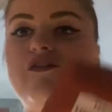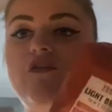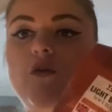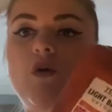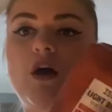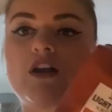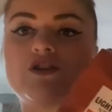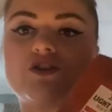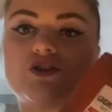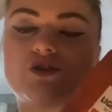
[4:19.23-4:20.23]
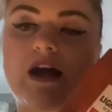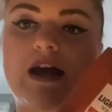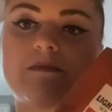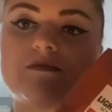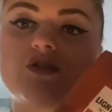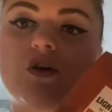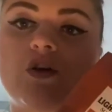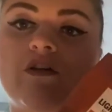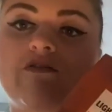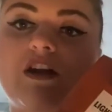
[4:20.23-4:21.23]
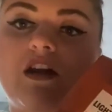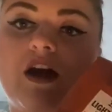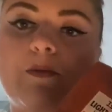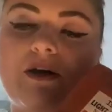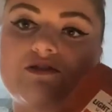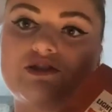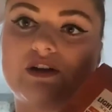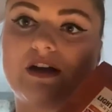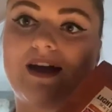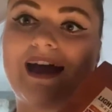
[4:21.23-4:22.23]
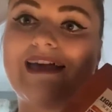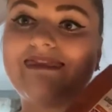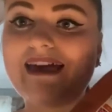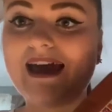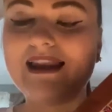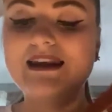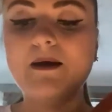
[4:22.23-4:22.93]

four hundred grams of light brown sugar and then